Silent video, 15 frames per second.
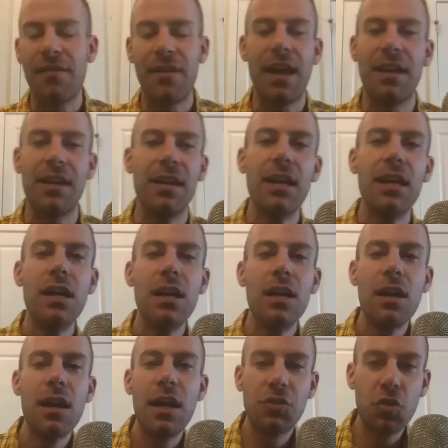and
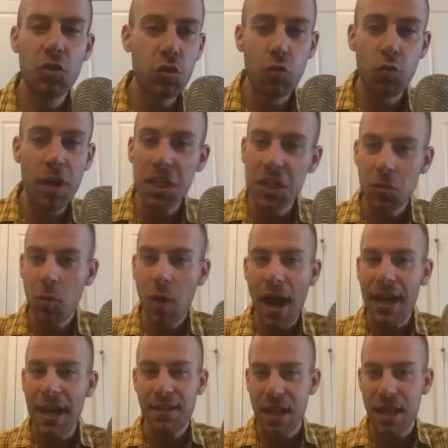there's a reason
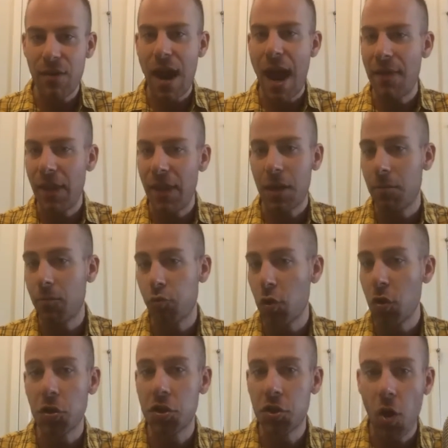why he's never had like a
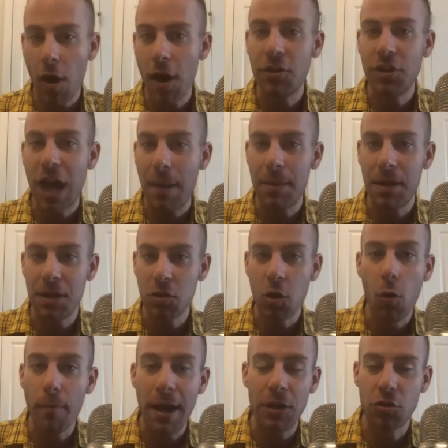real starting job in his
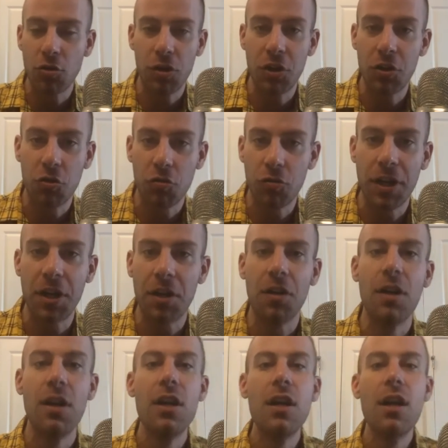whole major league career.
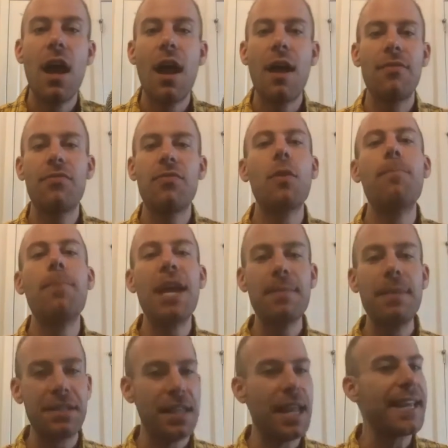The big
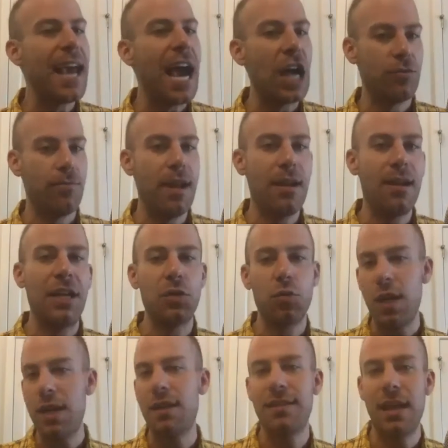mistake Cashman made, and I
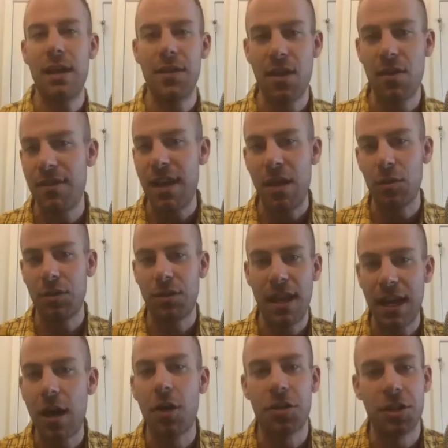tweeted this out the other day, was
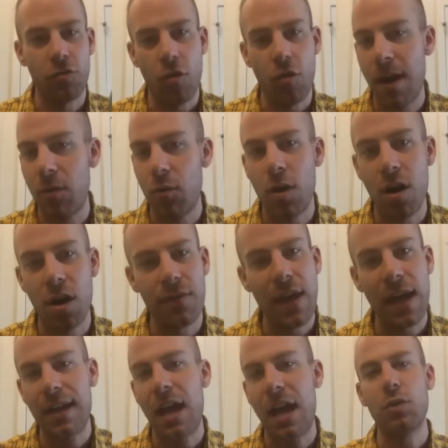letting Austin Romine walk.
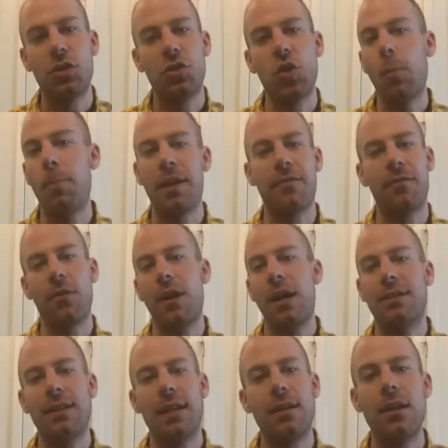That guy was so big for
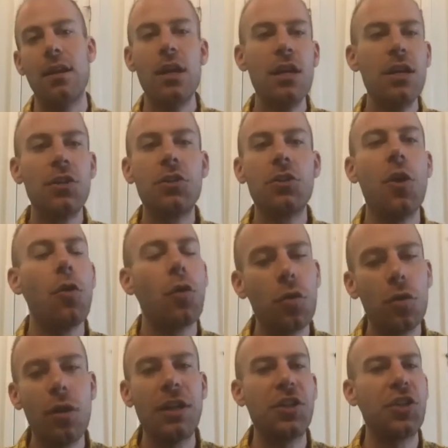us and so
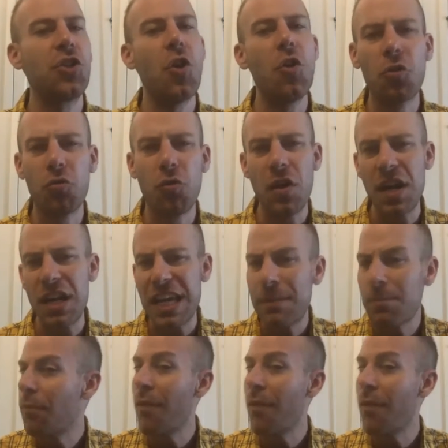clutch, so gritty.